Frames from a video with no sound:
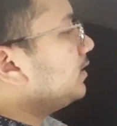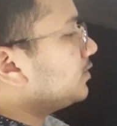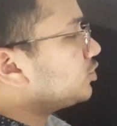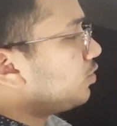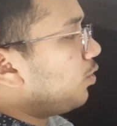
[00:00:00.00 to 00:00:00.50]

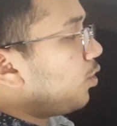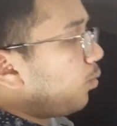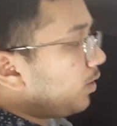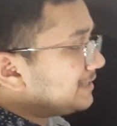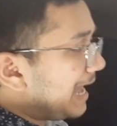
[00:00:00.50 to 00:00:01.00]
So
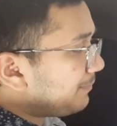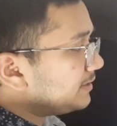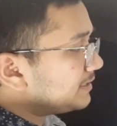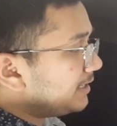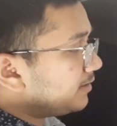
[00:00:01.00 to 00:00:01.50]
what
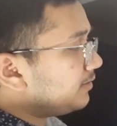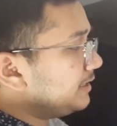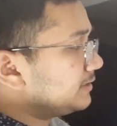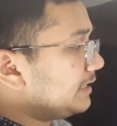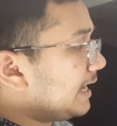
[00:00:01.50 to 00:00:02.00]
happens here
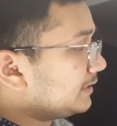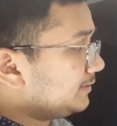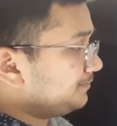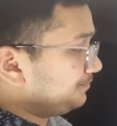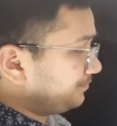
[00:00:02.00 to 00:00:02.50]
is
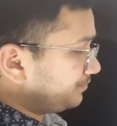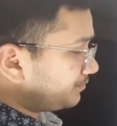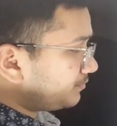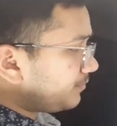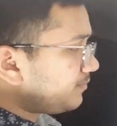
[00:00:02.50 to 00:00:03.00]
that
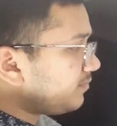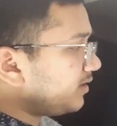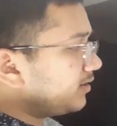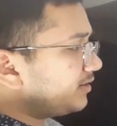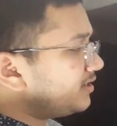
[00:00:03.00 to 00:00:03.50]

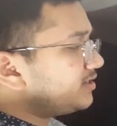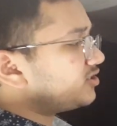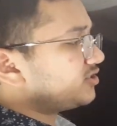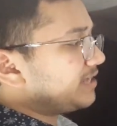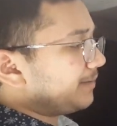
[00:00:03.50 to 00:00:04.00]
nothing
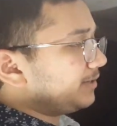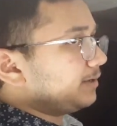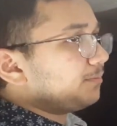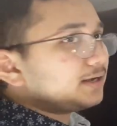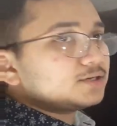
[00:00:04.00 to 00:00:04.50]
is just
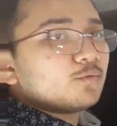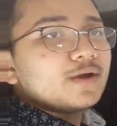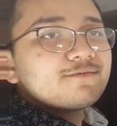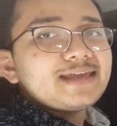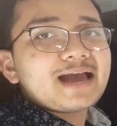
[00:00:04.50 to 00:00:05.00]
happening. But
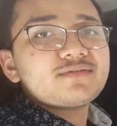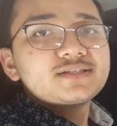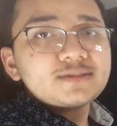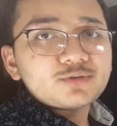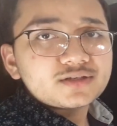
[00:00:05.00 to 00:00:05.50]
when we have a
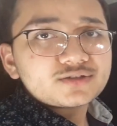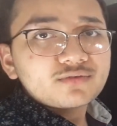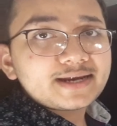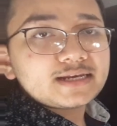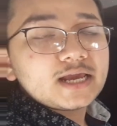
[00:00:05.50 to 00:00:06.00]
stimulus,
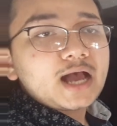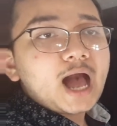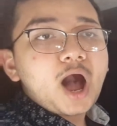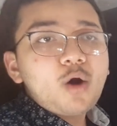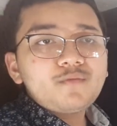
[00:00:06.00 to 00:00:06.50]
right,
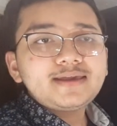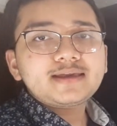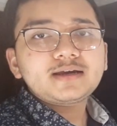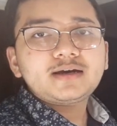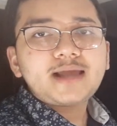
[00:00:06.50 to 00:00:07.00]
how
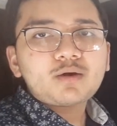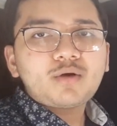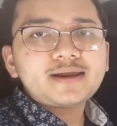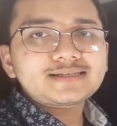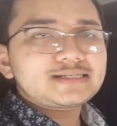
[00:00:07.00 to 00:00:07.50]
we
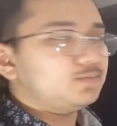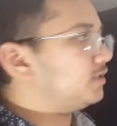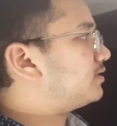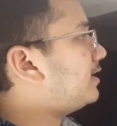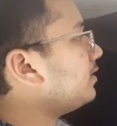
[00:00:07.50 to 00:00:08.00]
acquire a
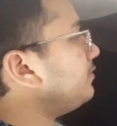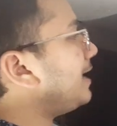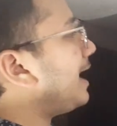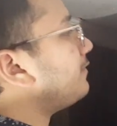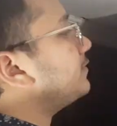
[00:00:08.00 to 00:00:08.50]
stimulus? Here we
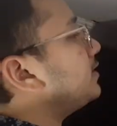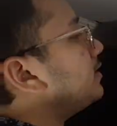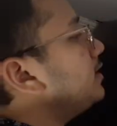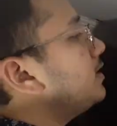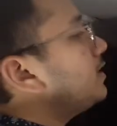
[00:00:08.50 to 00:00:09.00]
have the